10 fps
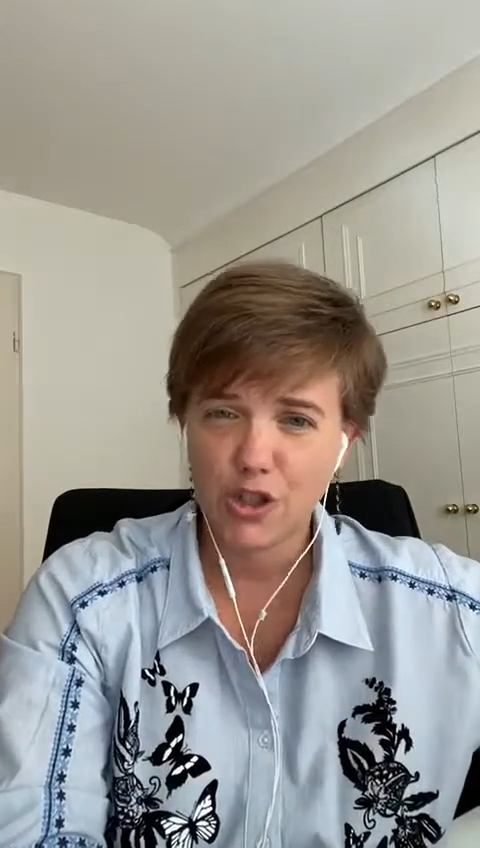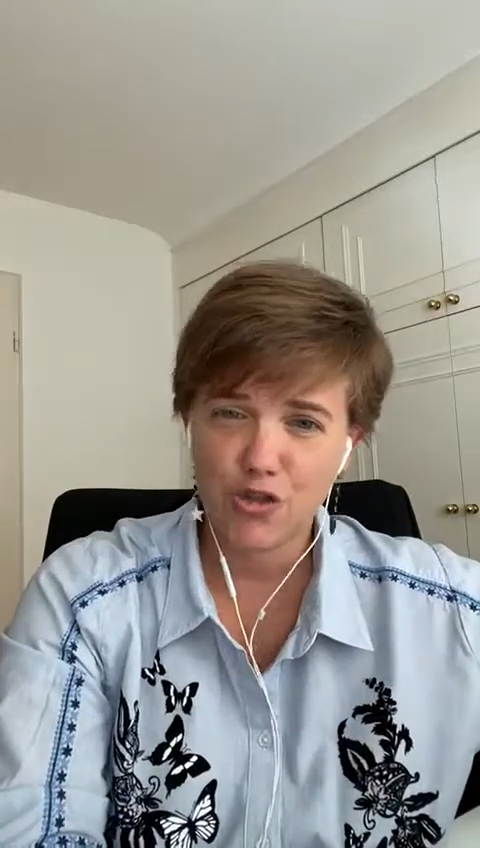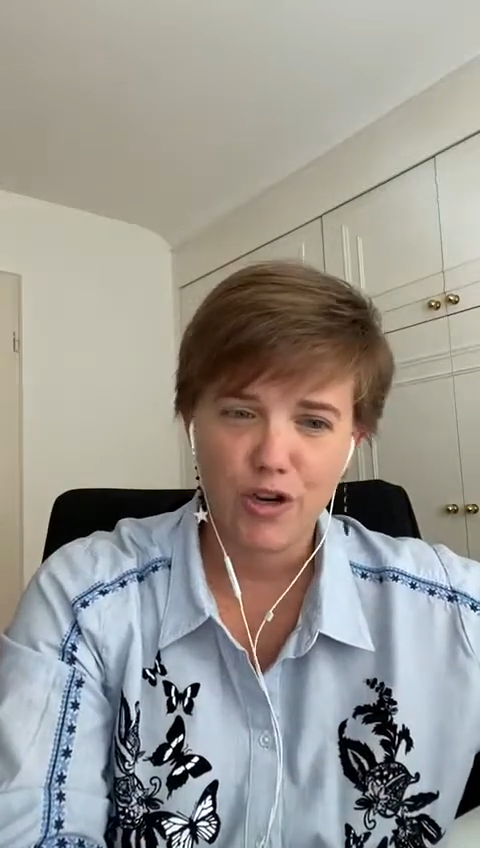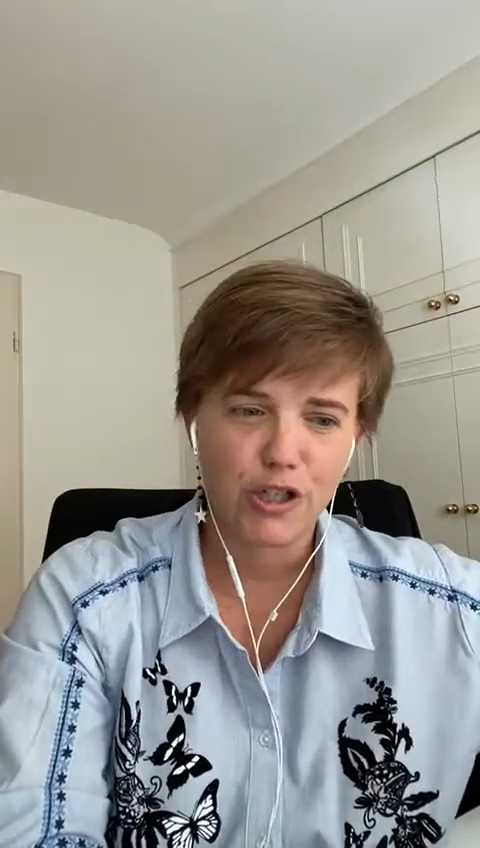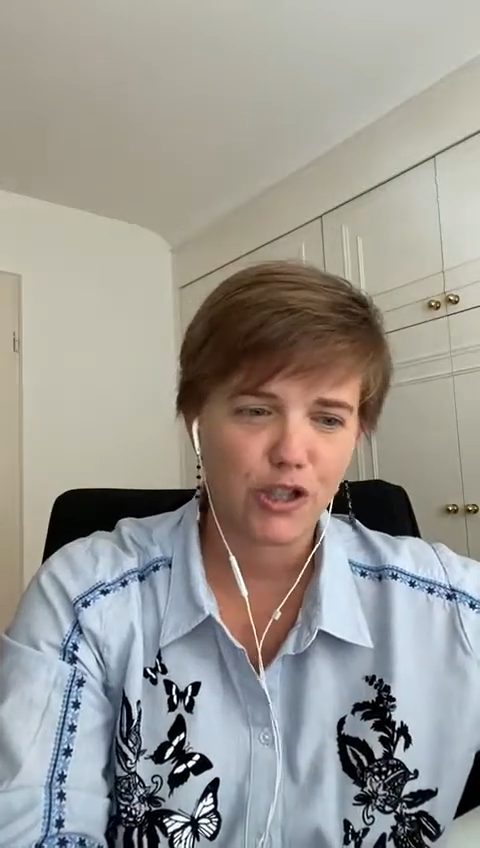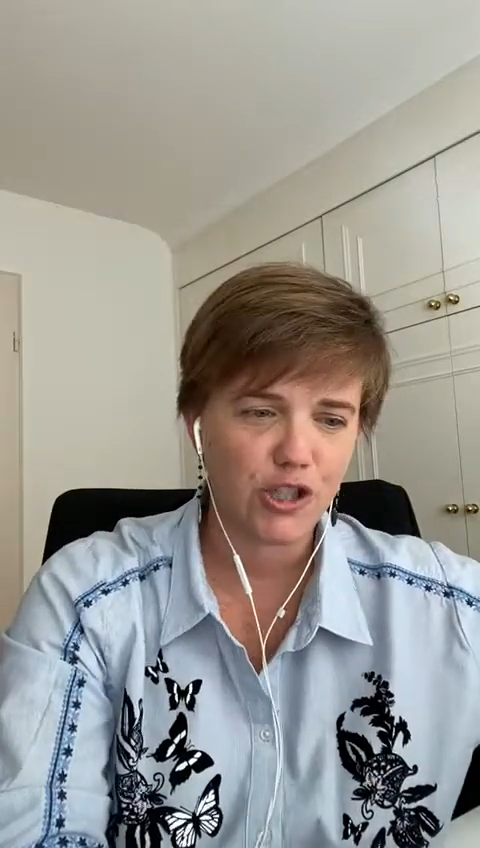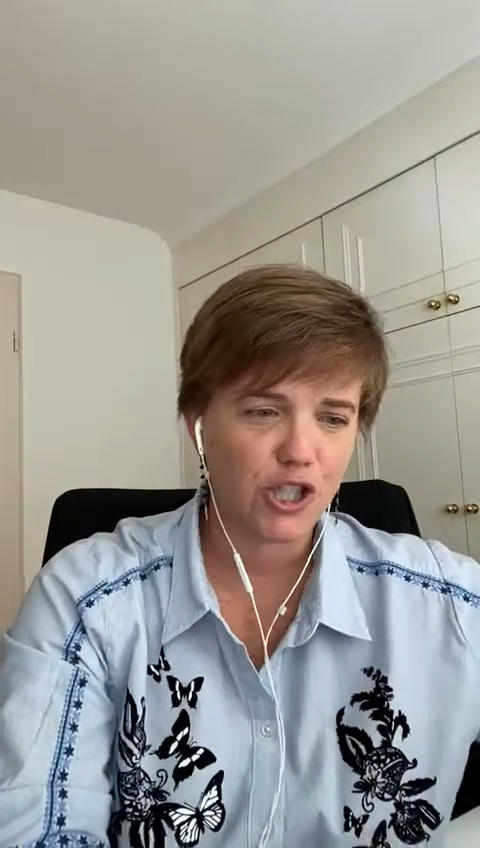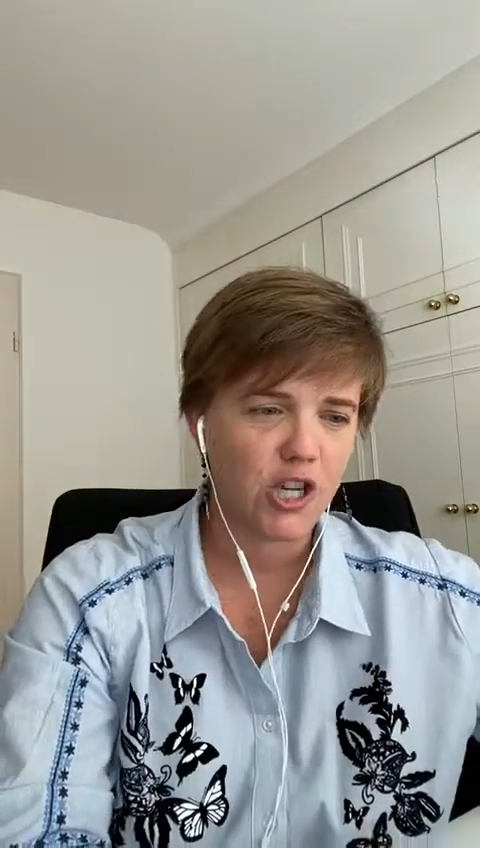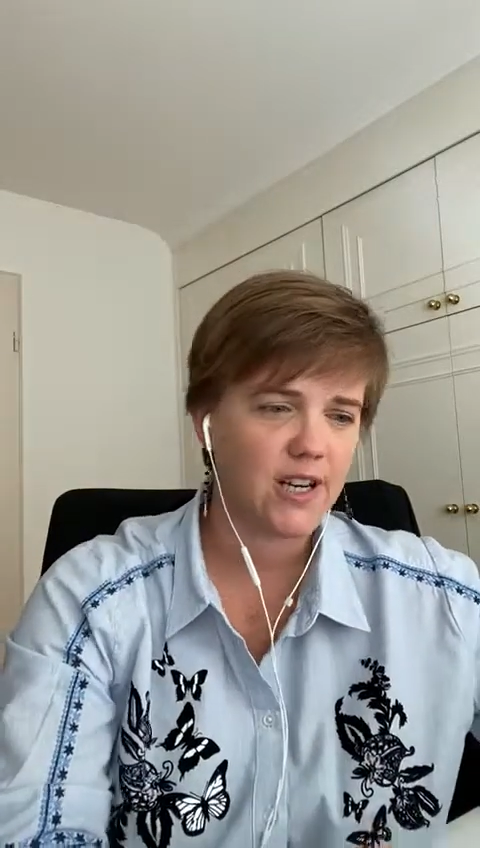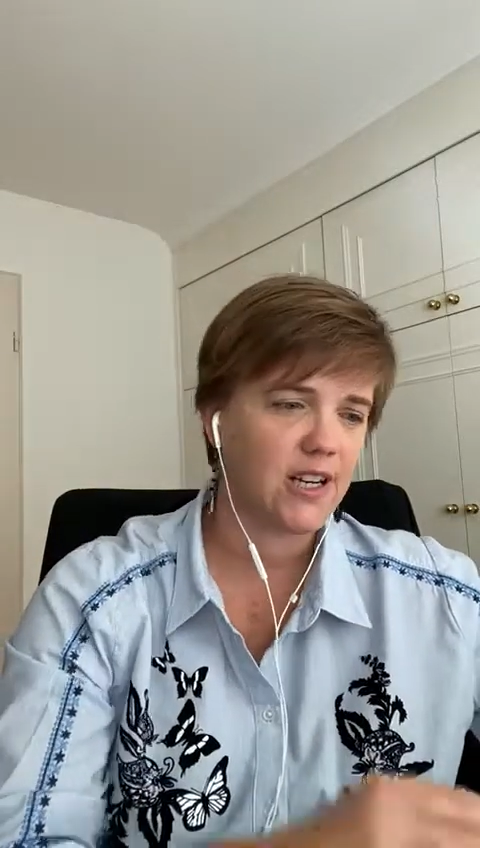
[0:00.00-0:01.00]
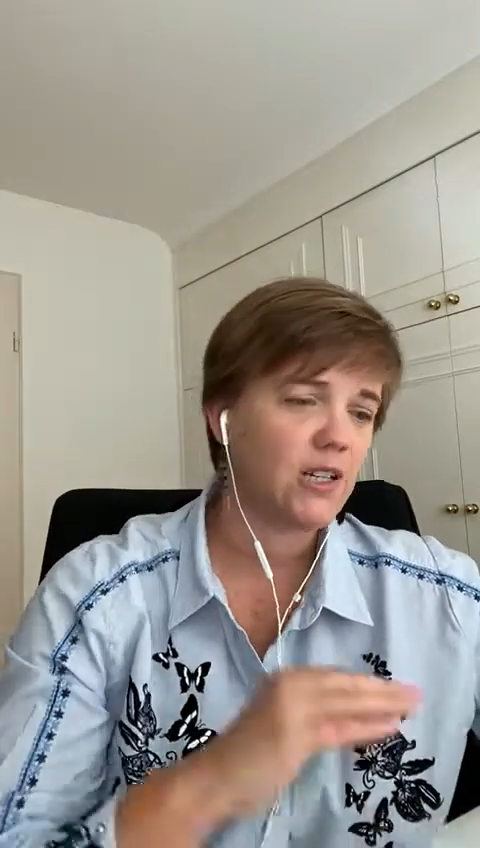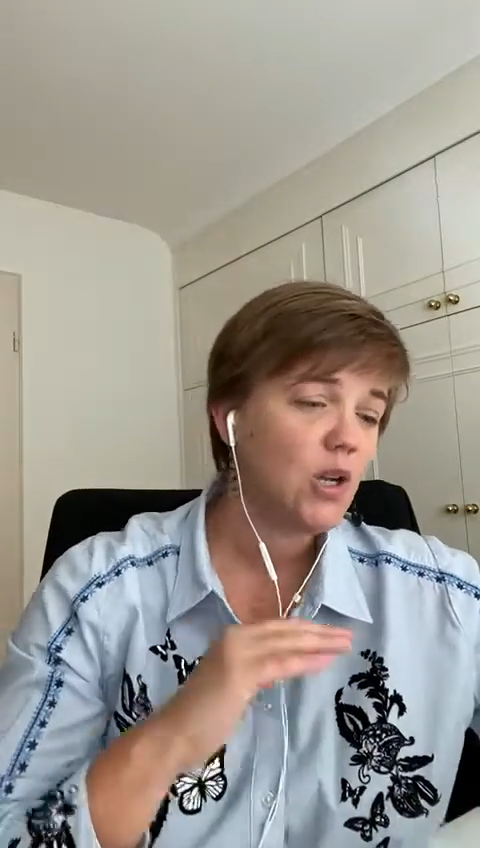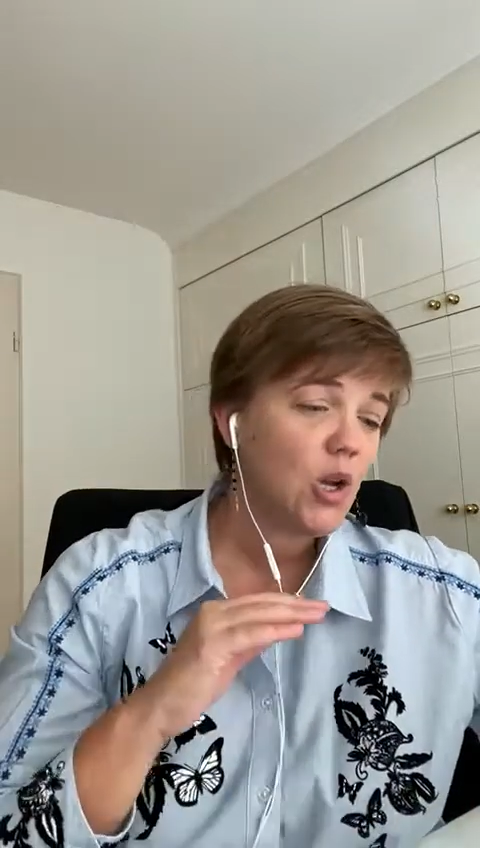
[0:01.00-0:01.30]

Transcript: a structure in China.